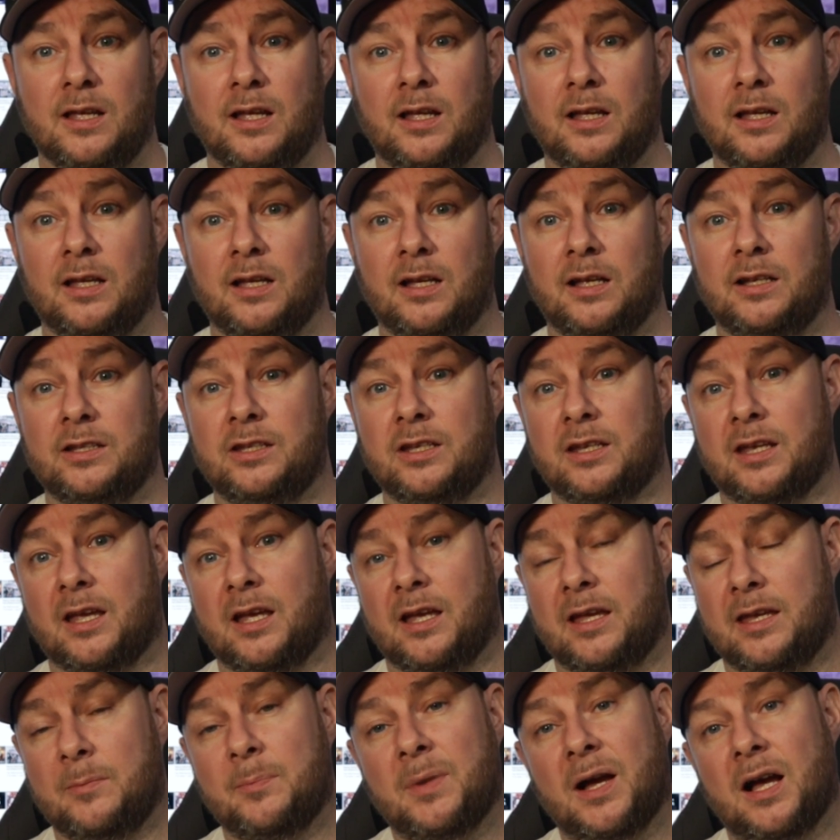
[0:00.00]
and you
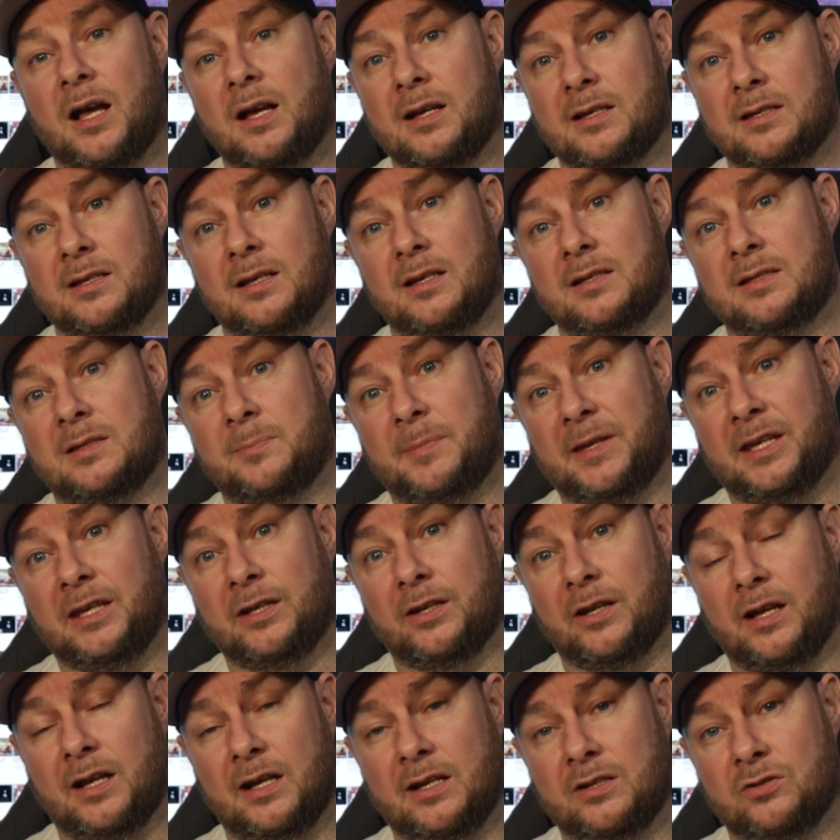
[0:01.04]
get a BARC
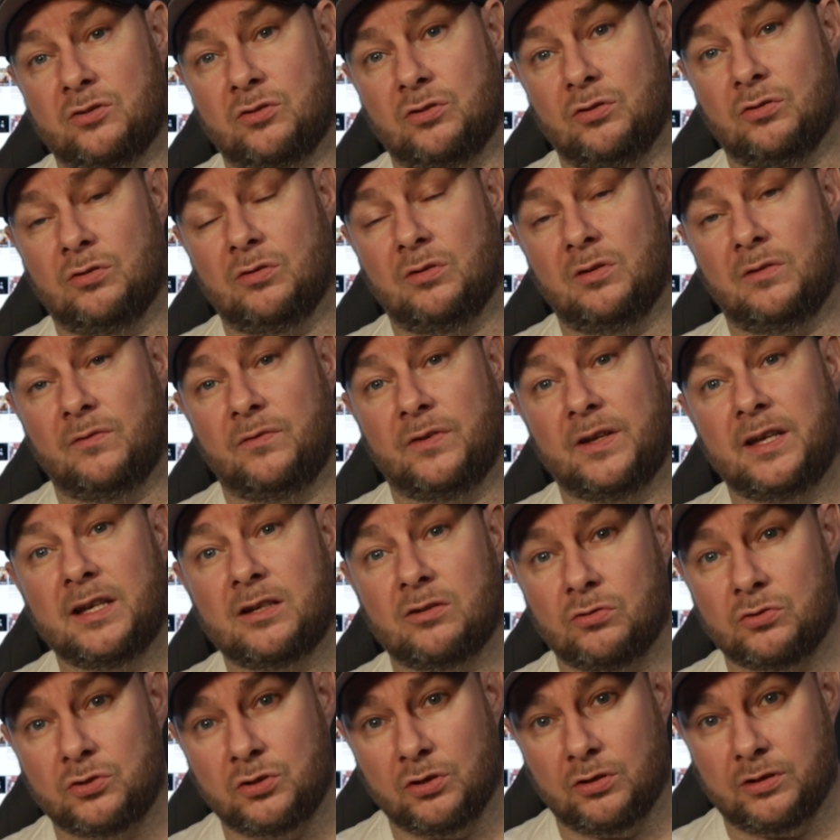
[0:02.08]
speeder as your
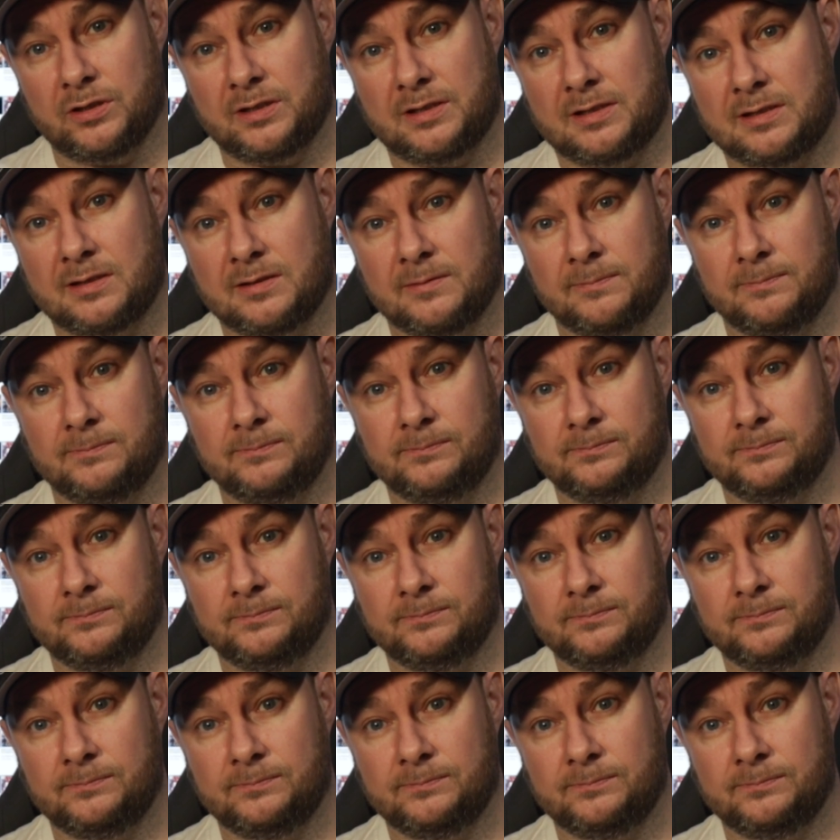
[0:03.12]
vehicle choice.